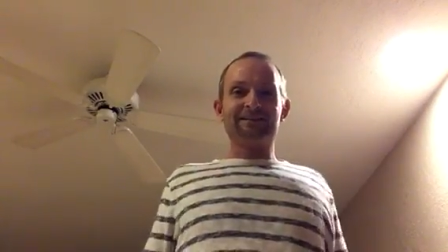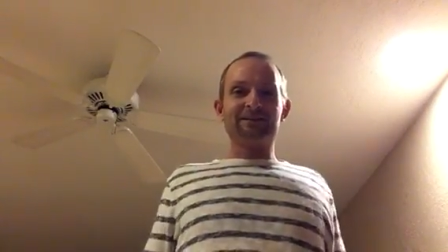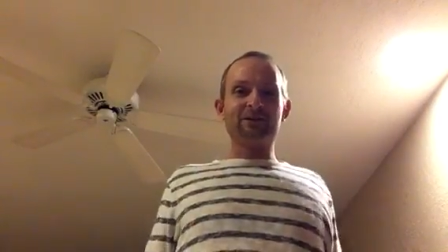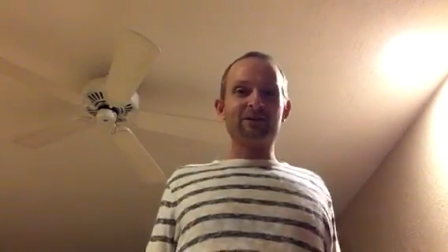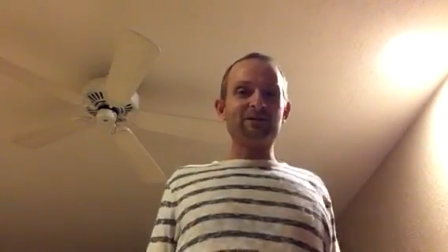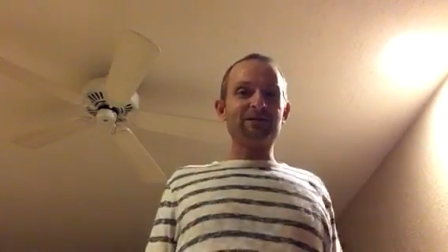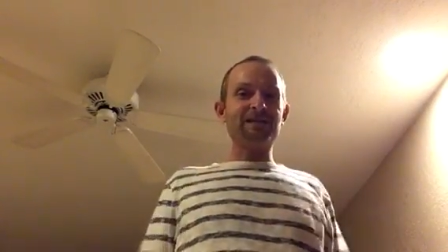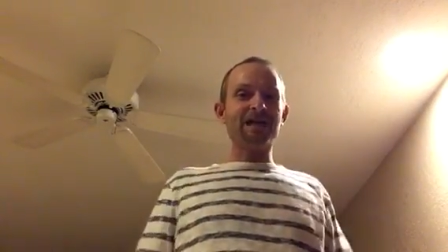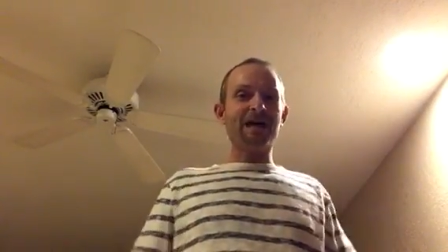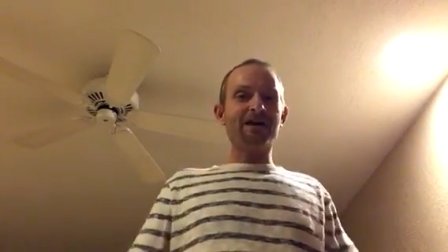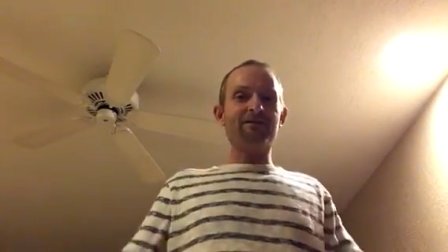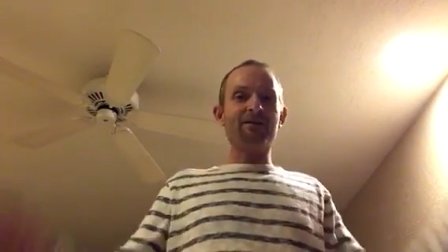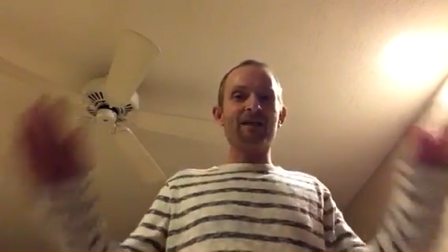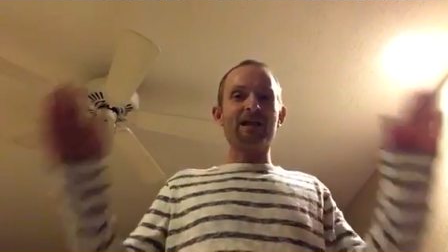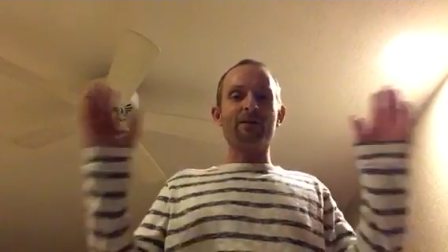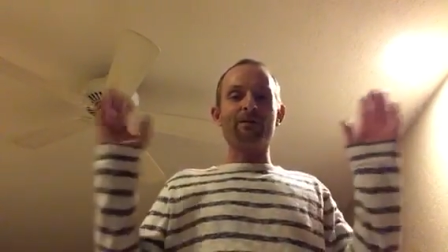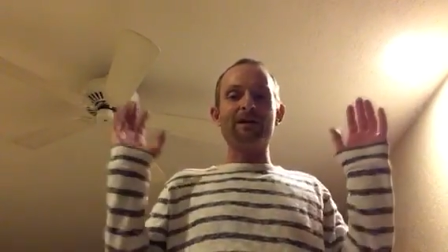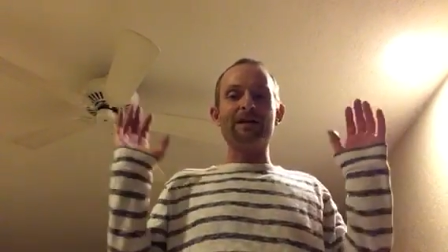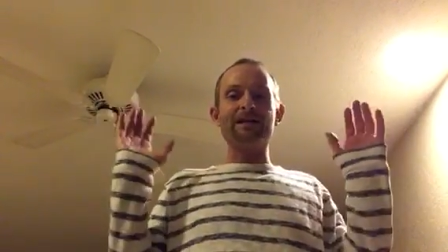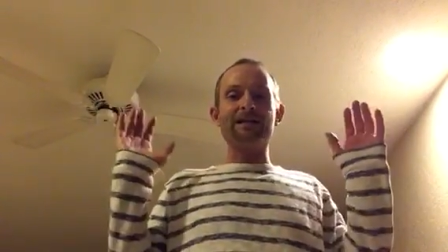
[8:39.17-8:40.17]
There's never,
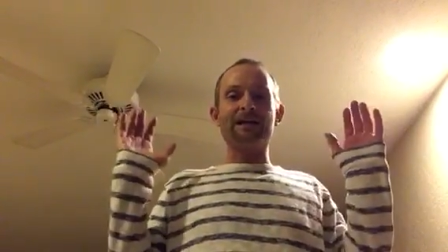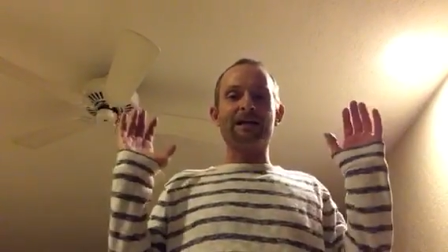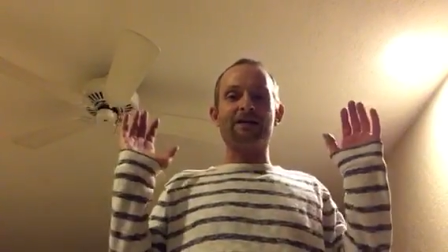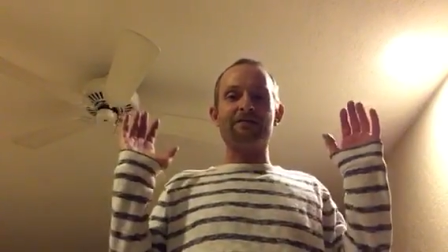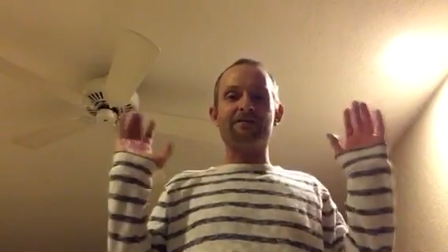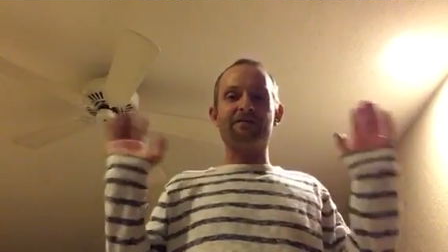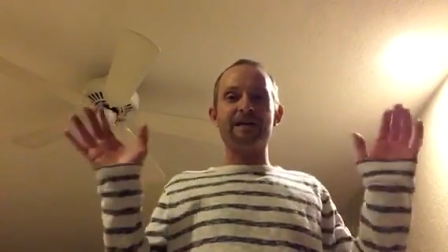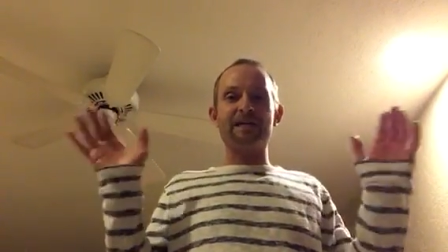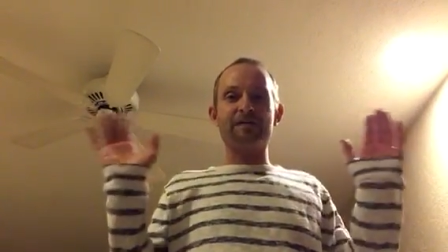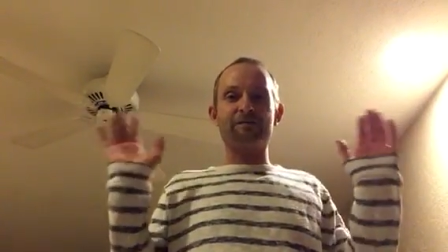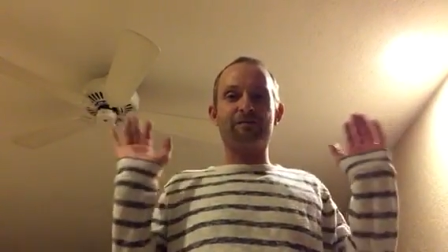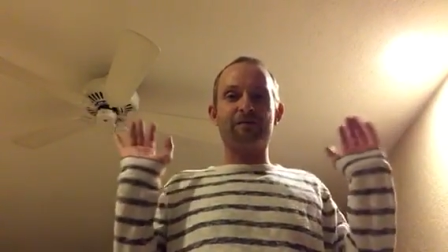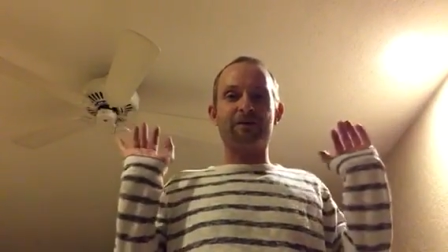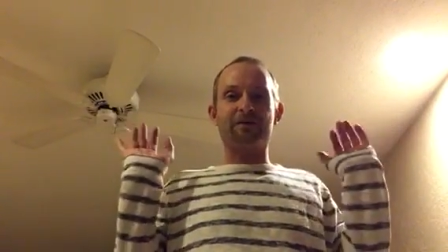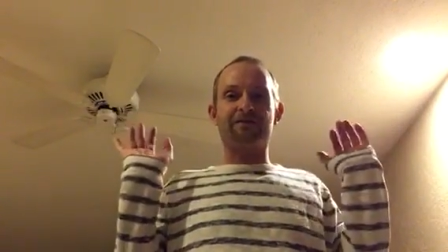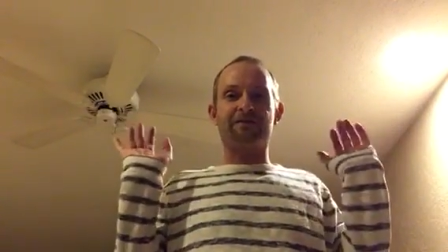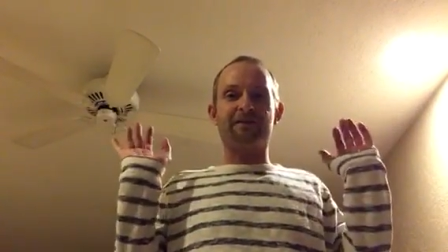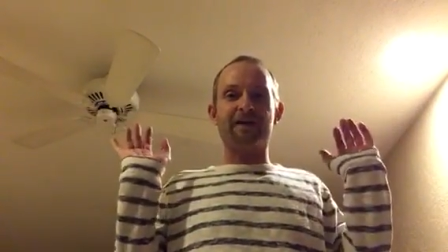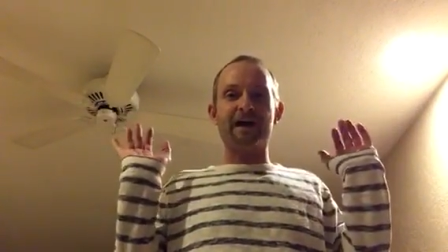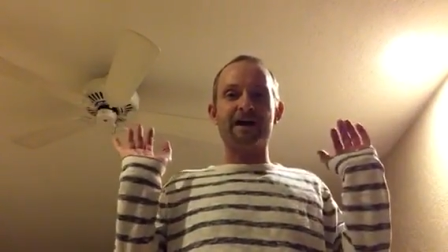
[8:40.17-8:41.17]
like, we need like a
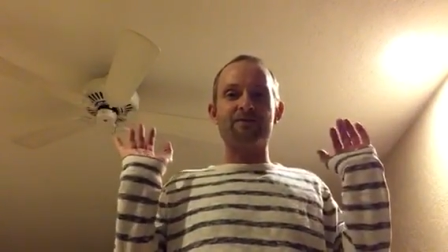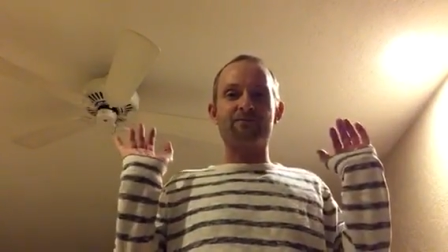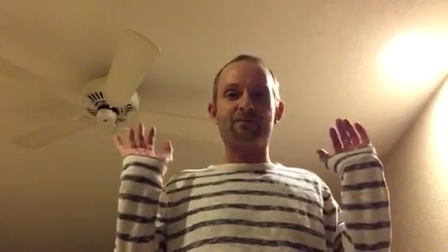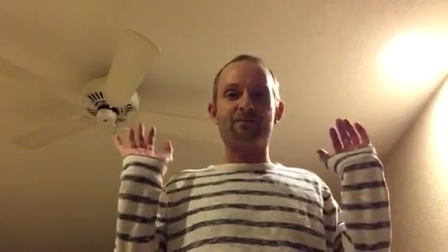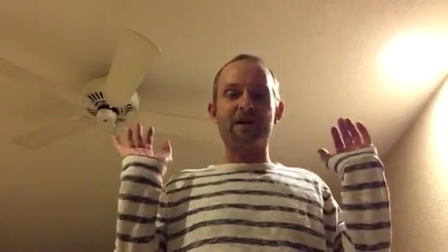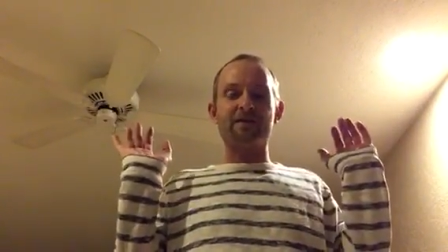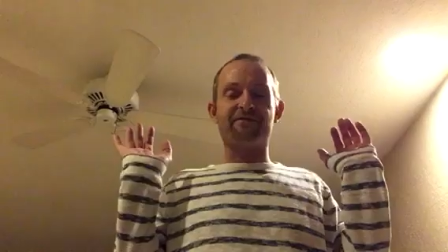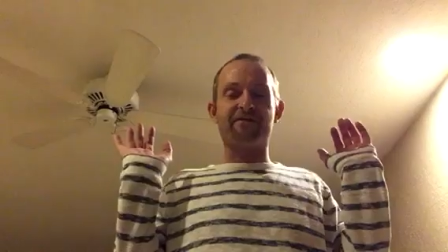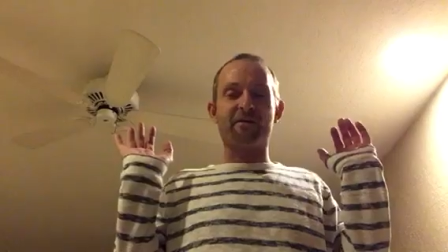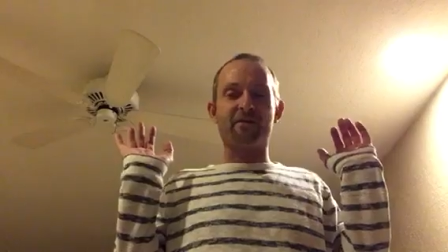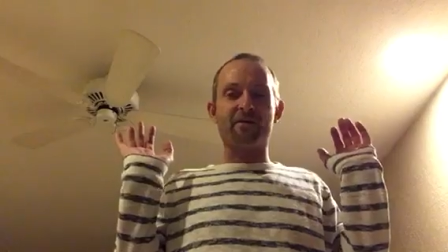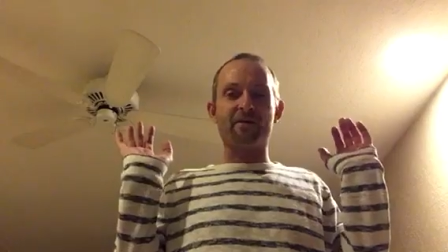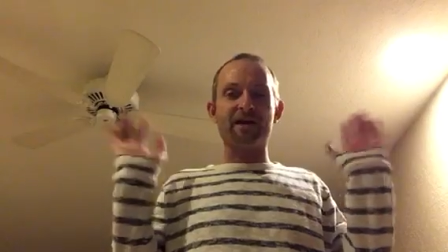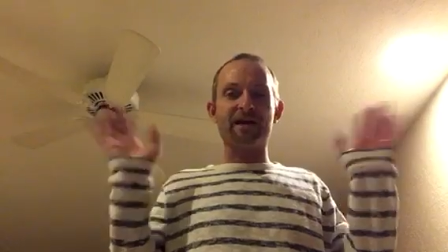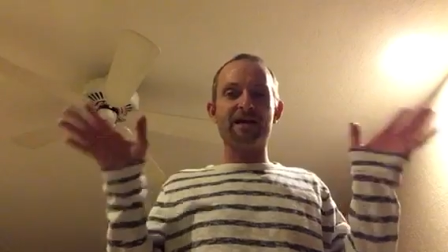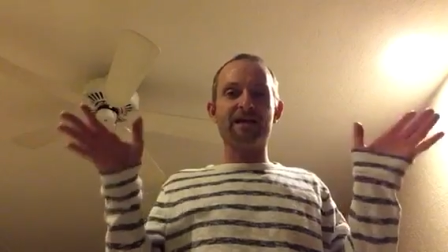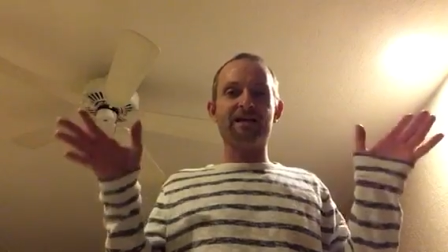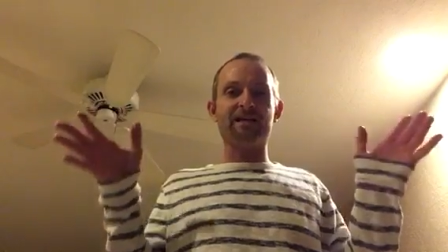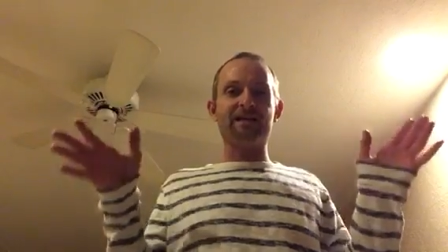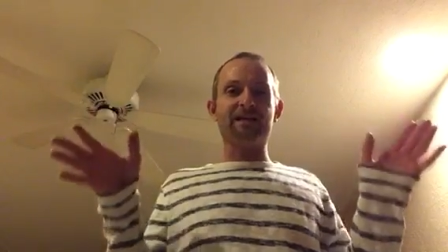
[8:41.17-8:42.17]
Facebook fight
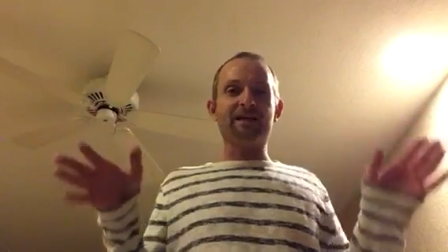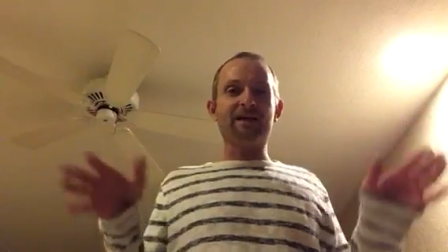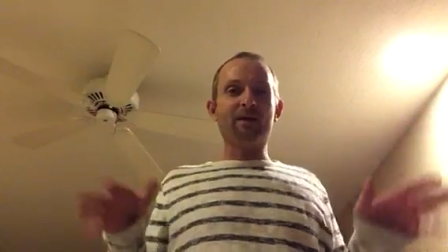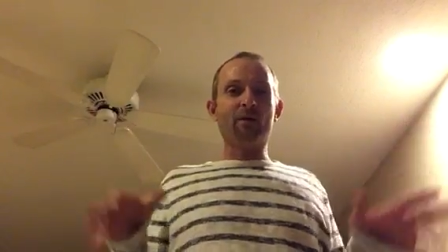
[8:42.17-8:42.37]
referee.